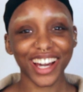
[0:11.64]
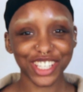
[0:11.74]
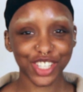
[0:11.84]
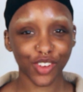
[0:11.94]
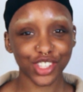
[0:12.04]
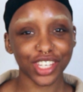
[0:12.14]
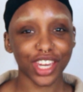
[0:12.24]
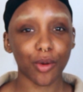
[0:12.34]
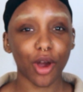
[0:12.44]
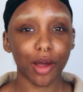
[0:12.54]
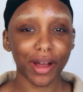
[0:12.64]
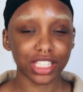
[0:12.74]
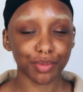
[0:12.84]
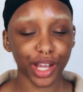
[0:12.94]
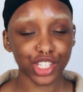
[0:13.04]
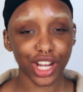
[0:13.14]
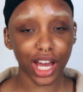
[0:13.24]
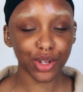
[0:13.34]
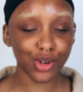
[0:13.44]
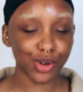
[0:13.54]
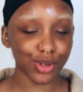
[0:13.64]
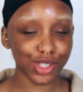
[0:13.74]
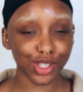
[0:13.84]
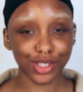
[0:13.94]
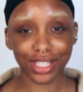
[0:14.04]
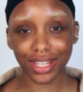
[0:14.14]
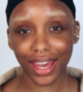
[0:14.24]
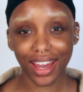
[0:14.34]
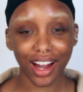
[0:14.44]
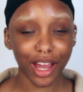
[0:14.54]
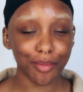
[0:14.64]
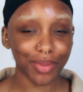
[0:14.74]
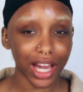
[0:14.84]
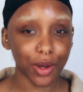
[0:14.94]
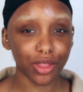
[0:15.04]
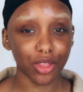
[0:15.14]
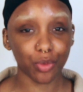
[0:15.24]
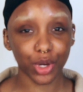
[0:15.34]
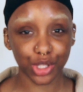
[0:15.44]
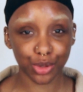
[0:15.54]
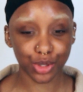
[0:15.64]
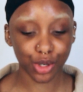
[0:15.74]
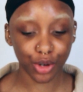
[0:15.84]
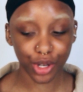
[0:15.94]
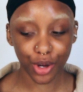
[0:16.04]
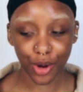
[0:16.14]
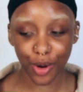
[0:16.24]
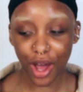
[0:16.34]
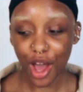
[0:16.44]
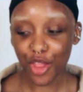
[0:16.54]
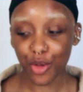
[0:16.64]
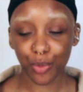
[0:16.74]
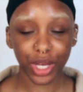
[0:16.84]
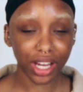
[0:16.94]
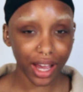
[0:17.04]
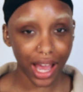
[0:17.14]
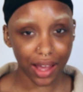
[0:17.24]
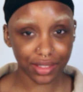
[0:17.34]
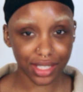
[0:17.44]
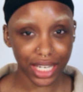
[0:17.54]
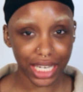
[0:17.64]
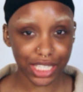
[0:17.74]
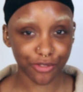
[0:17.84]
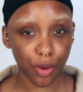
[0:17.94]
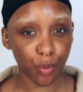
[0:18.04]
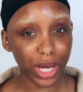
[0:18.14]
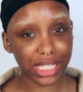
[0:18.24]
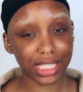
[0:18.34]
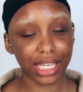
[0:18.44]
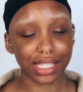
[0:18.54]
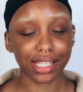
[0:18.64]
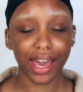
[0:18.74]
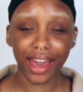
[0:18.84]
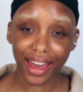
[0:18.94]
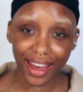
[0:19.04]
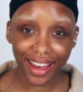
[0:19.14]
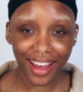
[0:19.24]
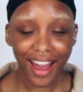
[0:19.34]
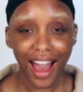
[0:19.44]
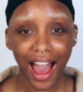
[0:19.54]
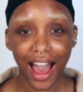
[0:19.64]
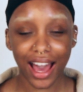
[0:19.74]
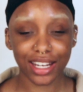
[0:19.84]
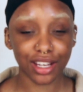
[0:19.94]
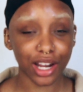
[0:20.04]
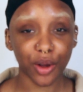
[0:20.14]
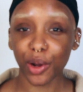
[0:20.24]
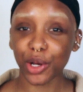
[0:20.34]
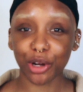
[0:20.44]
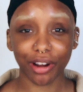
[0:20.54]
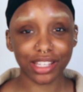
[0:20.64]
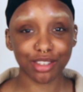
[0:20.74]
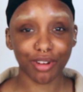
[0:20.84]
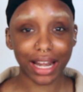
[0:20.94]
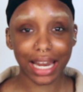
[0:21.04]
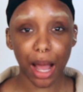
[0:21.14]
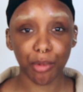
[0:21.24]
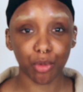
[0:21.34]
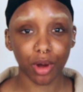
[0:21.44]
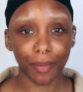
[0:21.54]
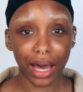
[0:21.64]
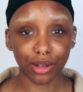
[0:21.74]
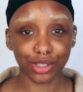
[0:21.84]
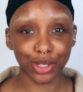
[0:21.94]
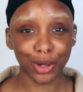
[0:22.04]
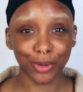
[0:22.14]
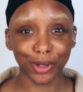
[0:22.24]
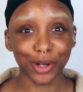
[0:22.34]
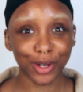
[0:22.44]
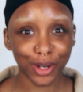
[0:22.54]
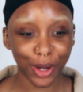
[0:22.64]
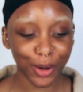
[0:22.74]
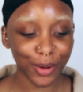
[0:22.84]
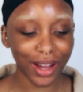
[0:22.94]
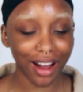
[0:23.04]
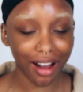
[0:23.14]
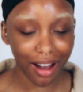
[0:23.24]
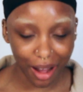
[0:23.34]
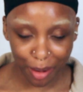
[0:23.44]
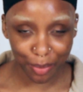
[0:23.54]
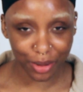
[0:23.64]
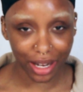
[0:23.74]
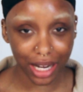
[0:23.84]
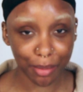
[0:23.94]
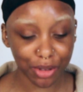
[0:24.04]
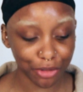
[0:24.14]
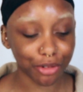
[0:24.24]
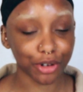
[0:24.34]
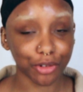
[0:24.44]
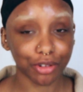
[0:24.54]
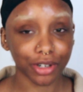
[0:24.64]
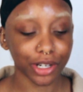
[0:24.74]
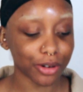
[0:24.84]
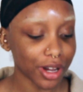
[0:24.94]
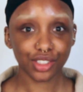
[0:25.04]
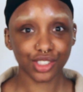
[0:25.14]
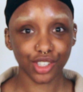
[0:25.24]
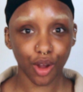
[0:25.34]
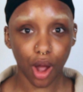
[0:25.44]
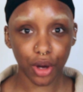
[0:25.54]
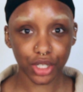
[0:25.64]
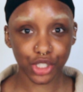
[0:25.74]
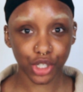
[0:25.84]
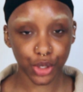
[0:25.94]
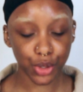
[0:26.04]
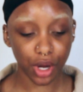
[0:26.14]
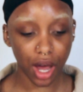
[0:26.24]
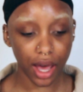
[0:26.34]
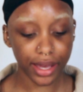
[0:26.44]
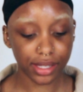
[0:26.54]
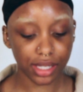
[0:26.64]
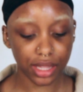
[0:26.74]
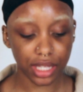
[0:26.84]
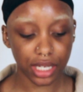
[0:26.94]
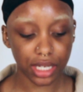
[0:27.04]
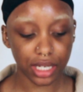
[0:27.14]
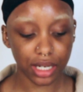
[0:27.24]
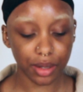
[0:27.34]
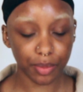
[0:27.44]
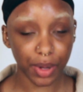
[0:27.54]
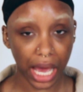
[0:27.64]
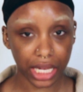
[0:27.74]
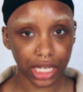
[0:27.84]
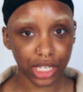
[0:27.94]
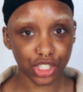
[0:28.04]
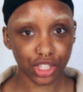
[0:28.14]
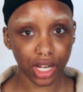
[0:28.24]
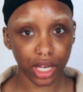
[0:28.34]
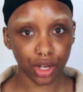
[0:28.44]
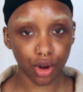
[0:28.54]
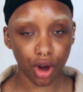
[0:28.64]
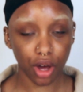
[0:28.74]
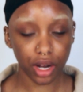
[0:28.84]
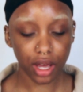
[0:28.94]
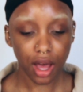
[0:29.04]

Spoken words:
guys, Shavonte here, welcome back to my channel. So today I'm back with another wig tutorial. The wig I have today is from West Kiss Hair, and I know I look crazy right now, but we're about to glow up, and I mean for real. So I'm going to show you guys the package that I got.